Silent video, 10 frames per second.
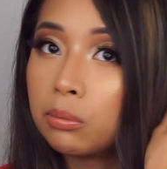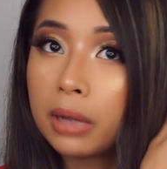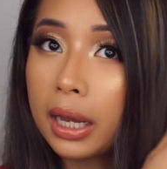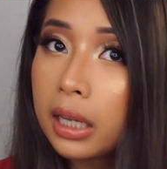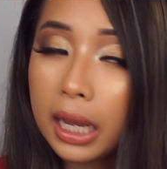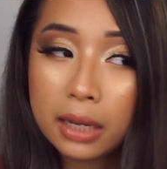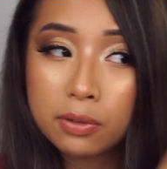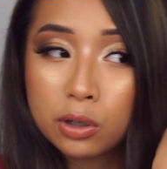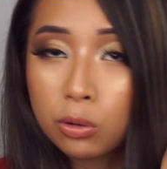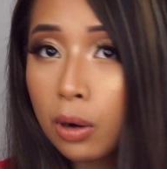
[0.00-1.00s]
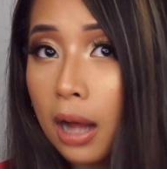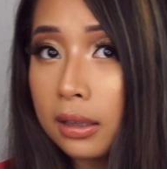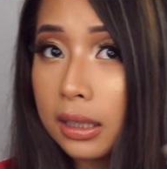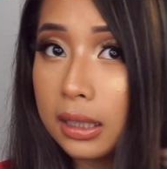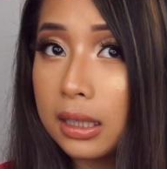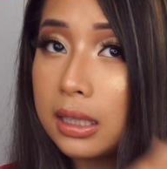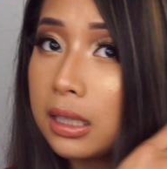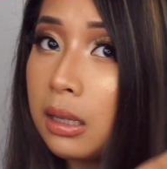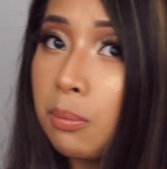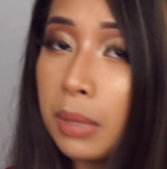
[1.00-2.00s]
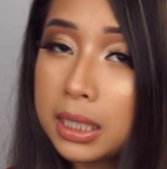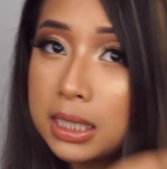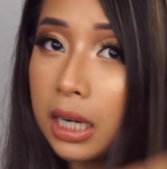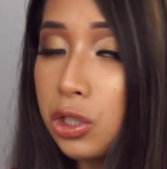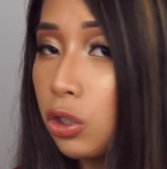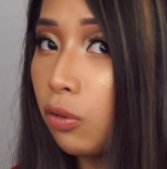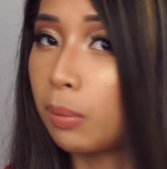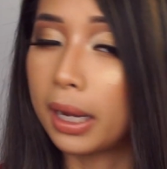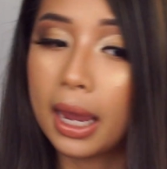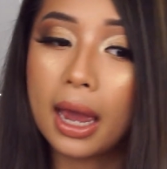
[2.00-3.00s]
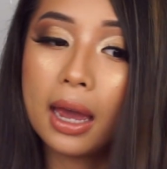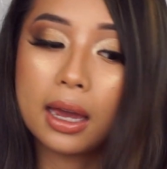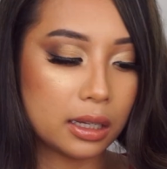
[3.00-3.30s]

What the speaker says: like even around the midsection of my hair,